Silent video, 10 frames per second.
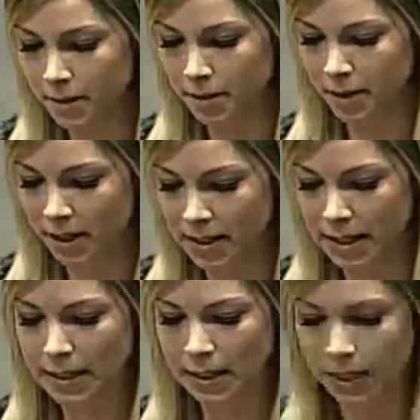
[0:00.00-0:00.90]
They're
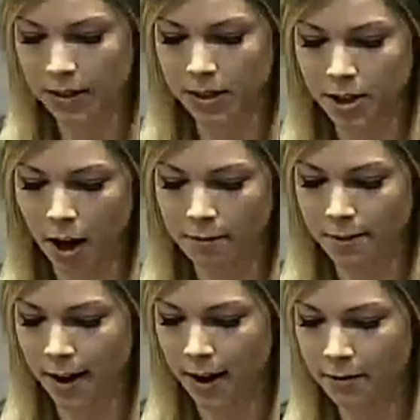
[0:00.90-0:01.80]
consistently in the top
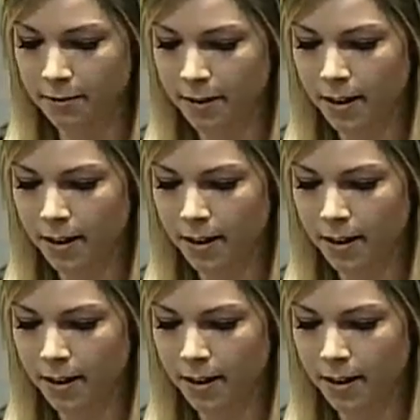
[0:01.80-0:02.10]
5.